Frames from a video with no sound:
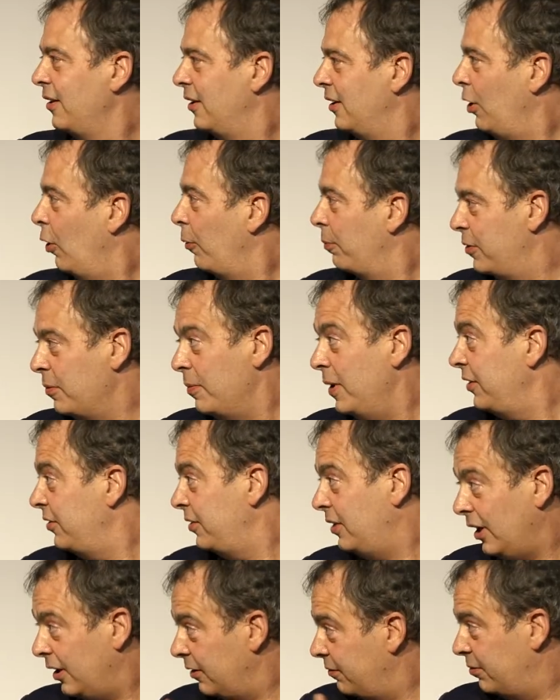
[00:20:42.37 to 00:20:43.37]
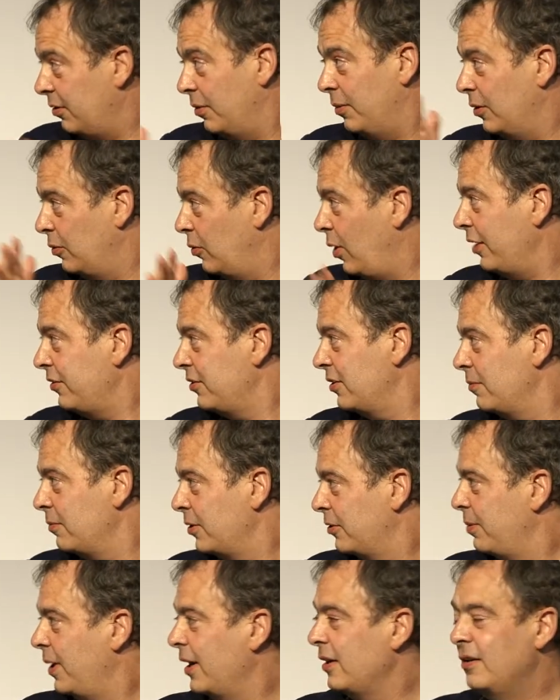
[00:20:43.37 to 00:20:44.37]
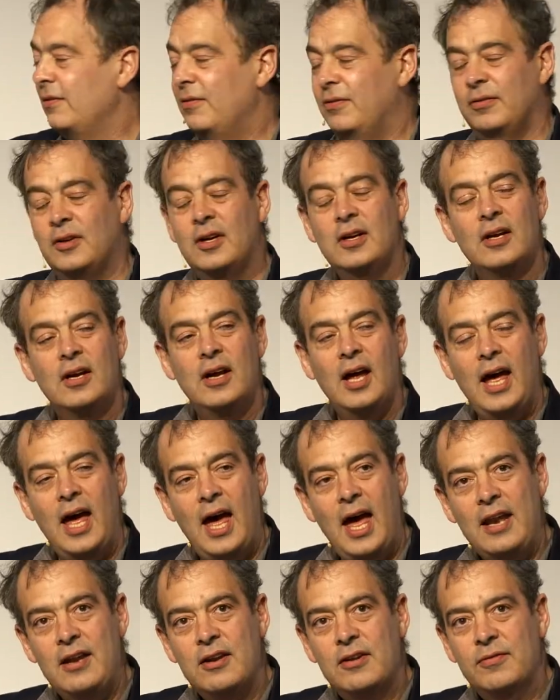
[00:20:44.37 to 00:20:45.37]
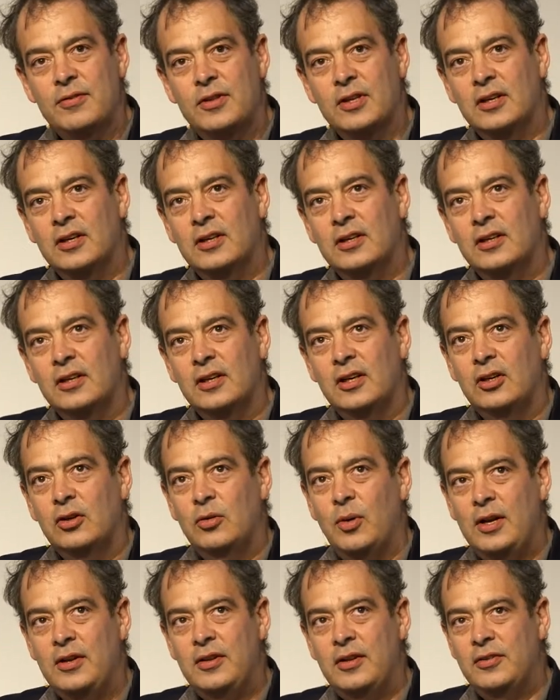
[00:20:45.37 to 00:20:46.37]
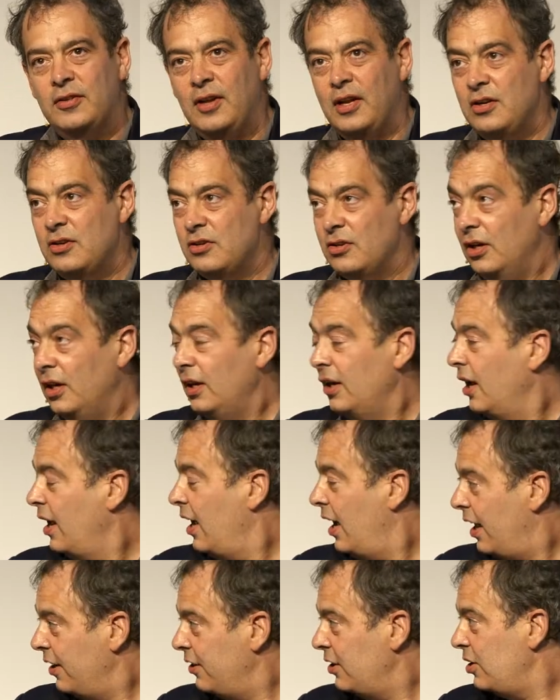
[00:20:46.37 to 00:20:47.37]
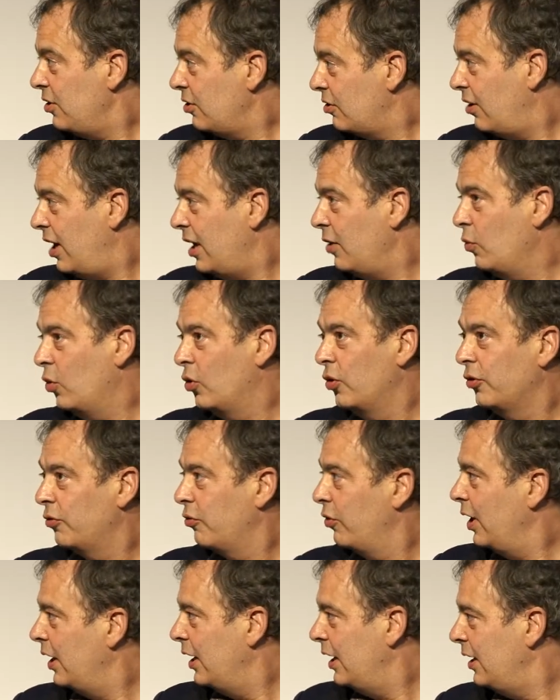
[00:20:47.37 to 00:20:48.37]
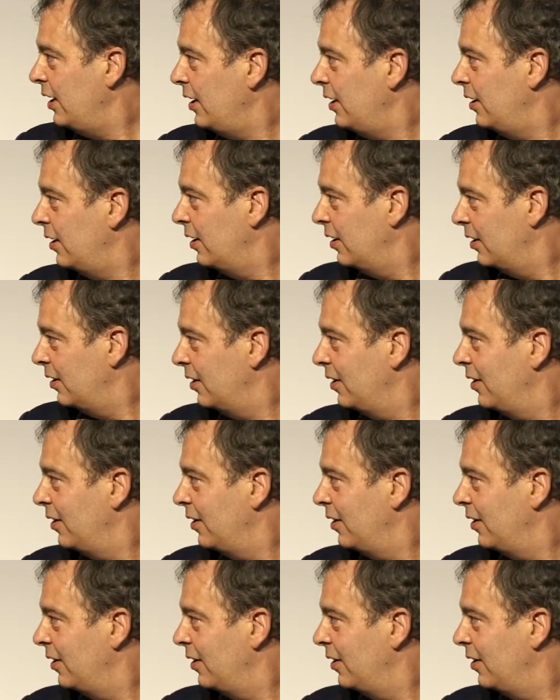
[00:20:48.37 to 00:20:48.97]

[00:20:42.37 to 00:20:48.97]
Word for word: the optimistic, from a Western perspective, end of the 20th century. And the Ukraine war has really,